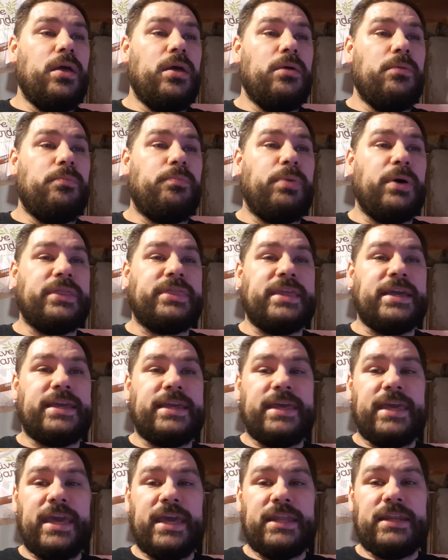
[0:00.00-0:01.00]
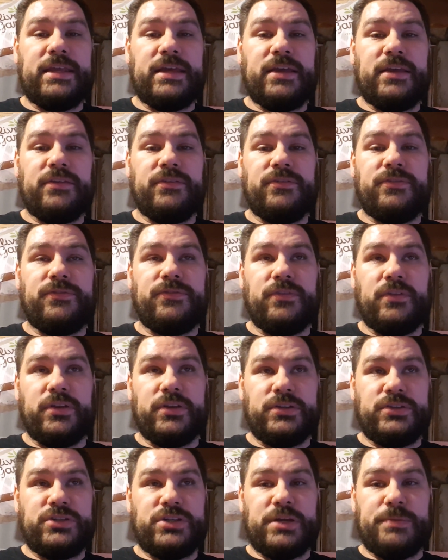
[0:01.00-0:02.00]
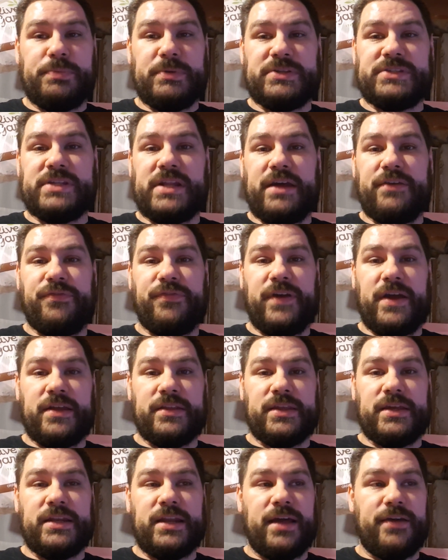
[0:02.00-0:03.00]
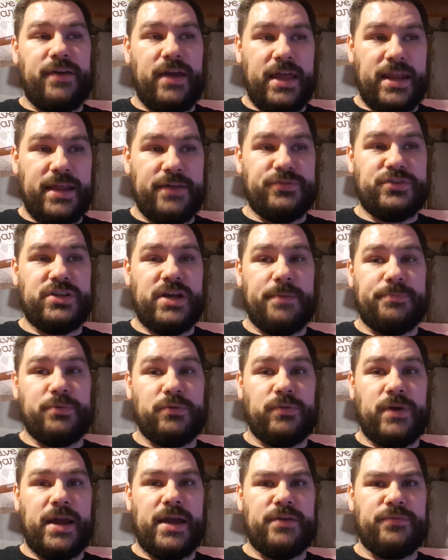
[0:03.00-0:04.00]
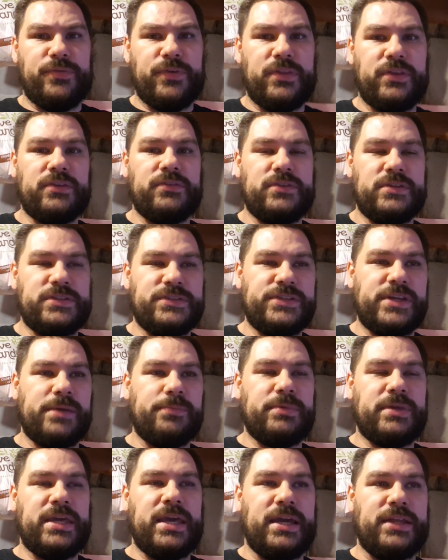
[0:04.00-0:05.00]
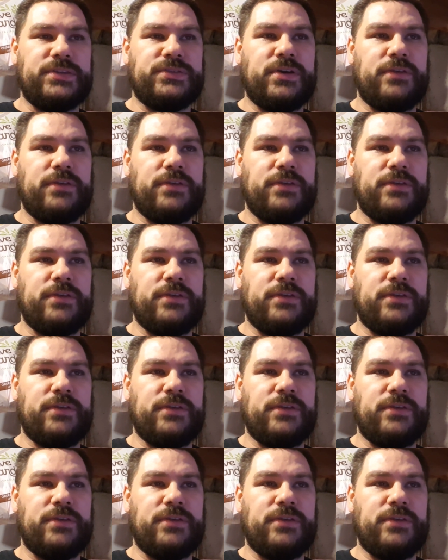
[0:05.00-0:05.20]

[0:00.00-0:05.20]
But the kit is the cheapest that I found it, and I've shopped around for the same kits.